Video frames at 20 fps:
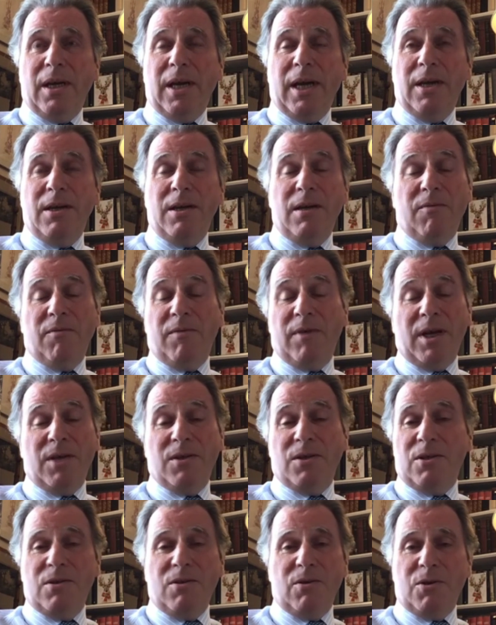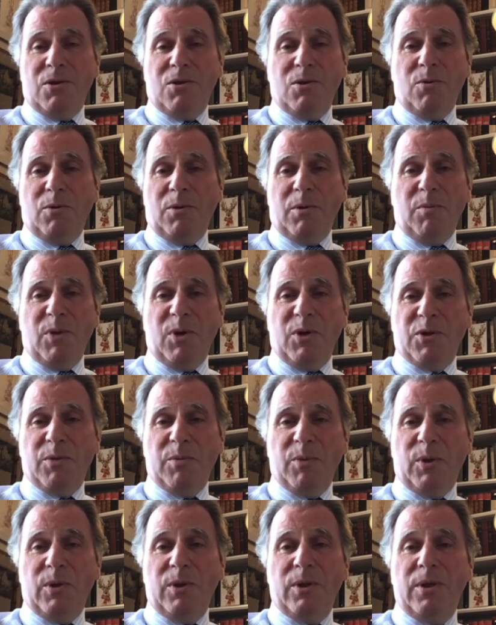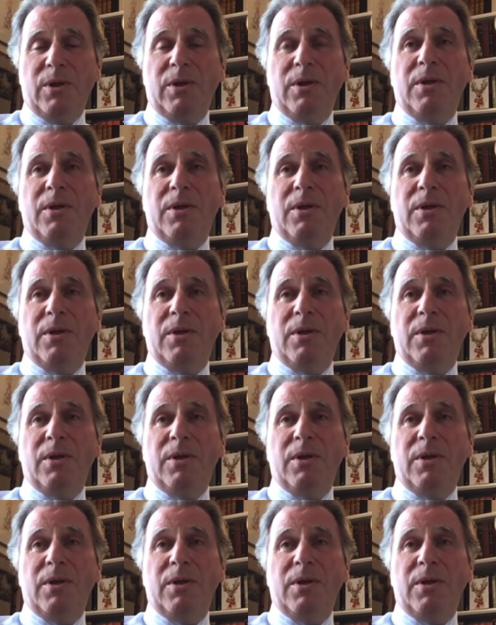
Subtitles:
and if, as is not at all impossible,